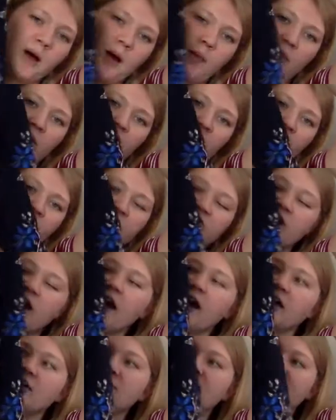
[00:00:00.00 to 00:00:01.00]
popover
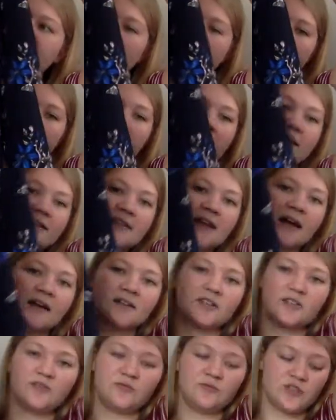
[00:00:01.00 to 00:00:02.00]
style, so I
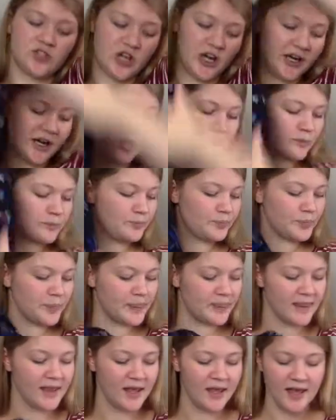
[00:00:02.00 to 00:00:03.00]
decided to try it out.
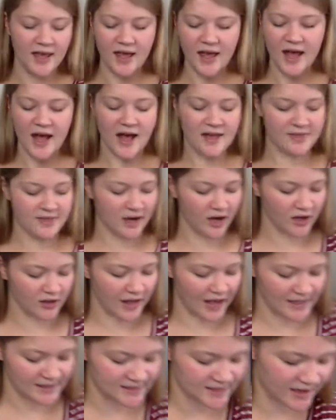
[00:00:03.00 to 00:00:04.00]
And then our
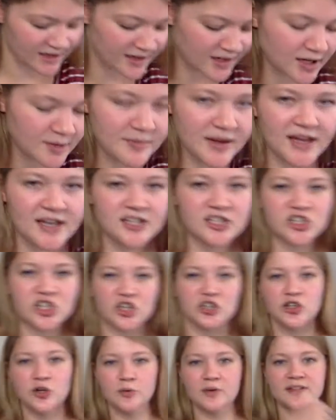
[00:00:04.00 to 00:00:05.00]
last item is
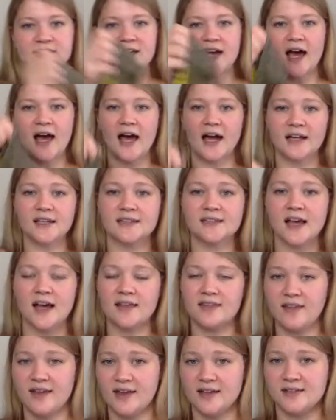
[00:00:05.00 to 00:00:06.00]
new with tags. I
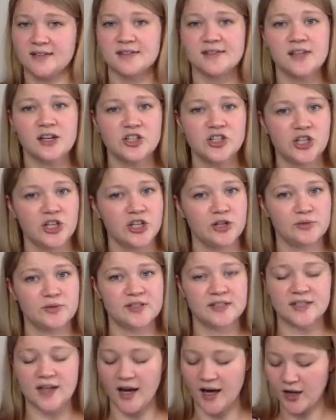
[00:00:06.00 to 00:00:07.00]
think it's such a cute
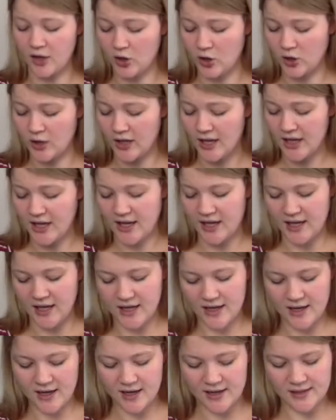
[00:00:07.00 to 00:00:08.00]
style.
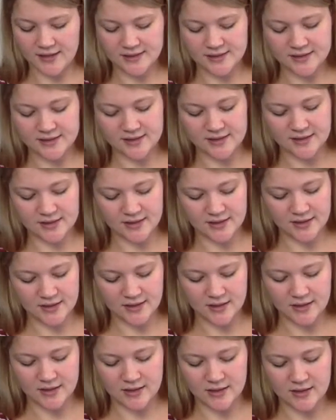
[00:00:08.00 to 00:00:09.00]
It is
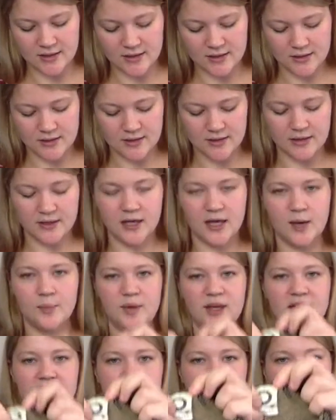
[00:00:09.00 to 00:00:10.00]
a
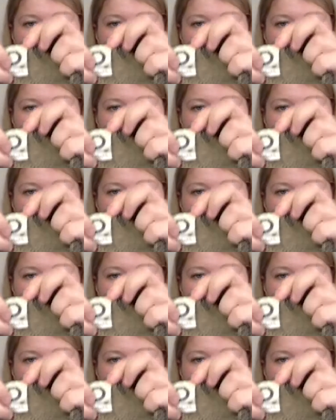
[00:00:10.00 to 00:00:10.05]
Kimmy and